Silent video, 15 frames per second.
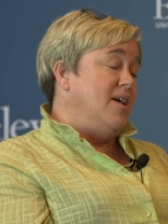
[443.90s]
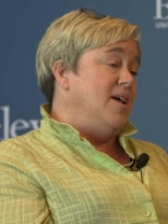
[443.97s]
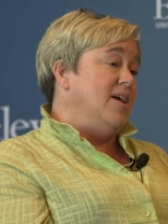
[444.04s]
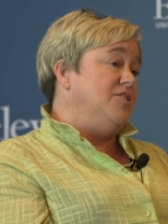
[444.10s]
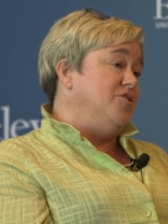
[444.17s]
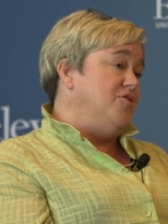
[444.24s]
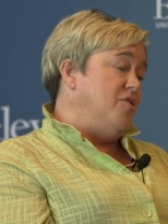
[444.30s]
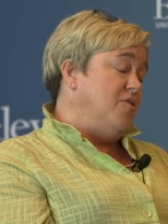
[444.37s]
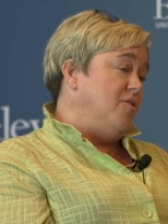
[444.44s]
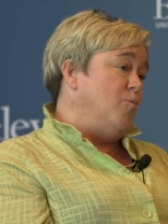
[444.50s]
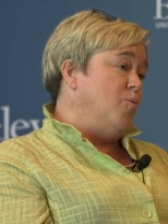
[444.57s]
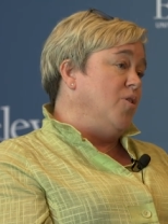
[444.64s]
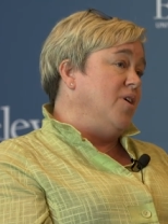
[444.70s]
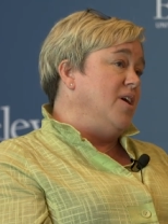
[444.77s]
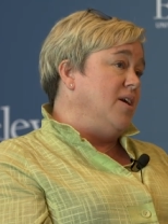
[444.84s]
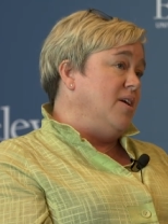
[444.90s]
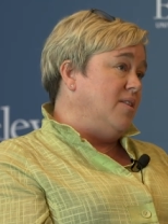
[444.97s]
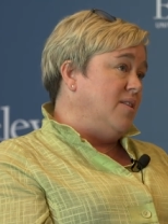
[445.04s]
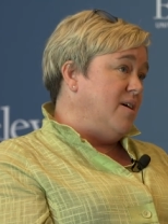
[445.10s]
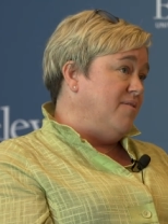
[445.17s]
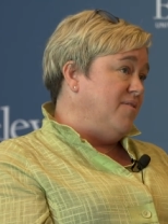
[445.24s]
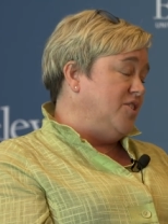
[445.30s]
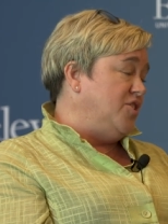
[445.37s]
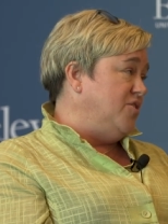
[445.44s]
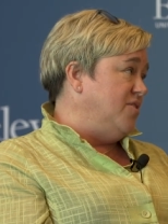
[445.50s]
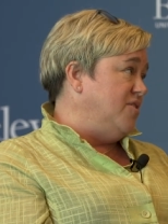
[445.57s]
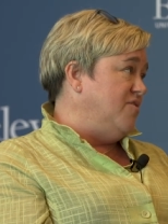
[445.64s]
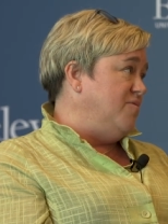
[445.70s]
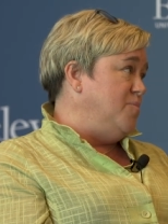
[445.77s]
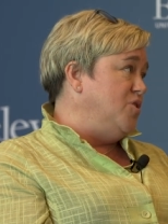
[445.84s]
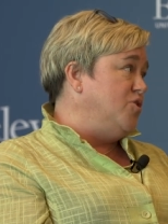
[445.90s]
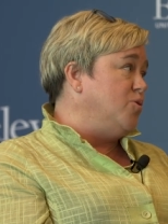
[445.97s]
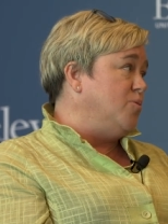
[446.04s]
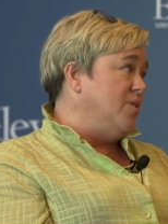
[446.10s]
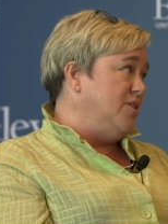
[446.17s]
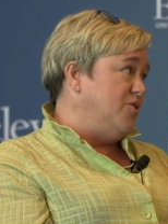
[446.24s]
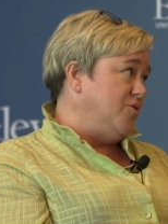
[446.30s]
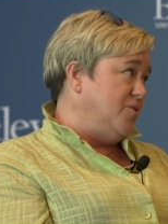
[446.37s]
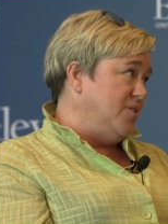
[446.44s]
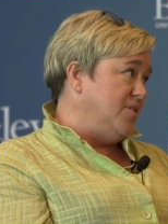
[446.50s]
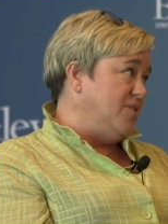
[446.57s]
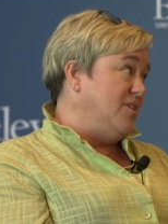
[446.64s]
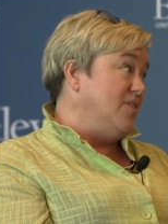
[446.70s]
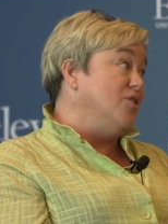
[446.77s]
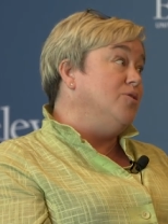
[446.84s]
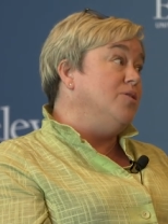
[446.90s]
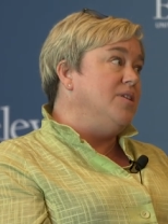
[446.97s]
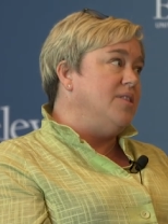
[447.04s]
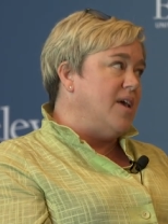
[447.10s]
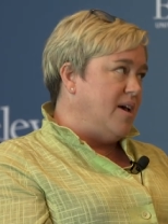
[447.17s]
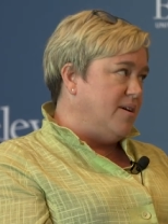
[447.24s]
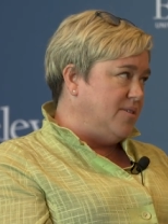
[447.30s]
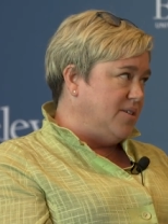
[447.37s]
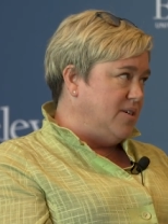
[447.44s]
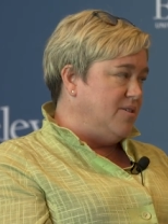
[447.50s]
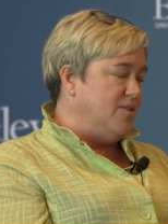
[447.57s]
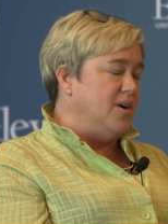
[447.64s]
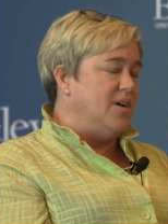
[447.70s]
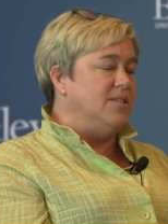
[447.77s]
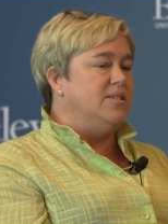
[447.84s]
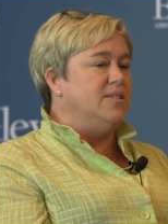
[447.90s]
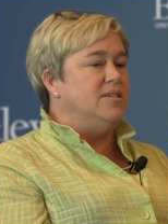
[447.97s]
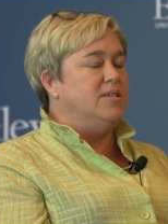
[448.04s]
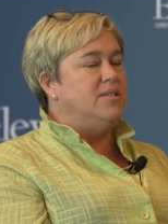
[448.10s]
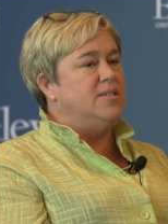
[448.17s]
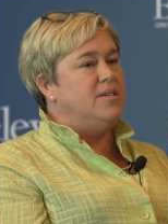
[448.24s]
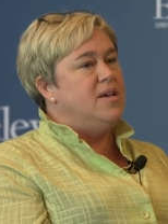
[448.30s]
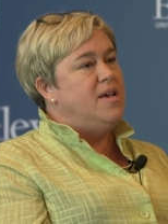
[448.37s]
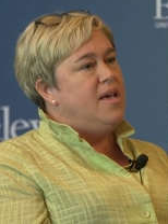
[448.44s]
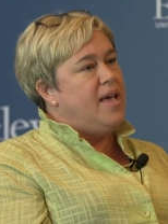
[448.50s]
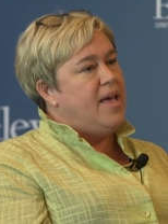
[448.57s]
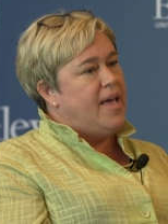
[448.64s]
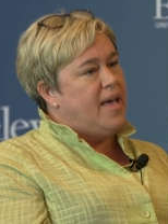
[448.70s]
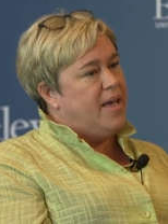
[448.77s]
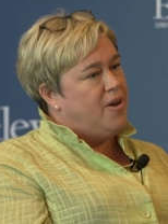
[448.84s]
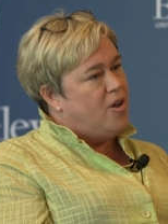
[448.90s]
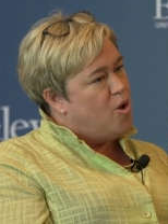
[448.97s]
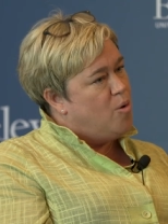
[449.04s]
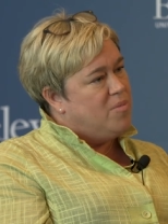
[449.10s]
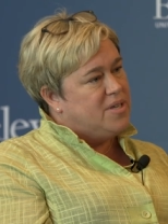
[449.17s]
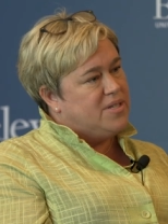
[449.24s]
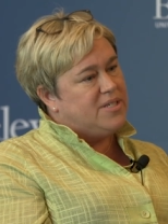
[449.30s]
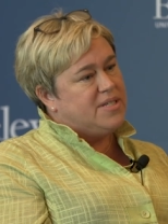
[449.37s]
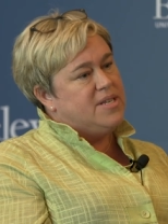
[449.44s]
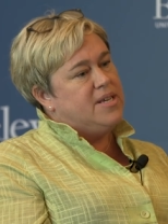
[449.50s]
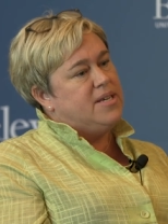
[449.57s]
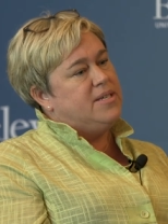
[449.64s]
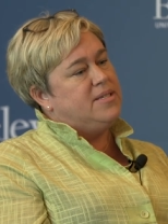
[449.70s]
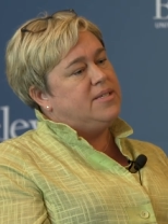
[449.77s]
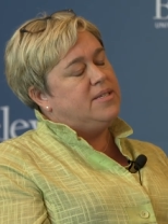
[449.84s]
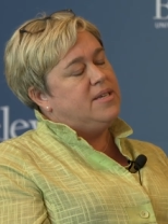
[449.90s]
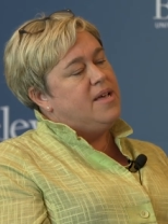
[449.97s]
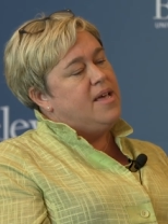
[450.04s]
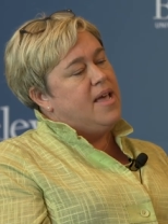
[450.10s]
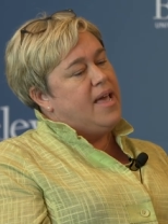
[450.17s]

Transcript: As you know, they're working on a lot of issues of mutual interest, including the housing crisis and homelessness.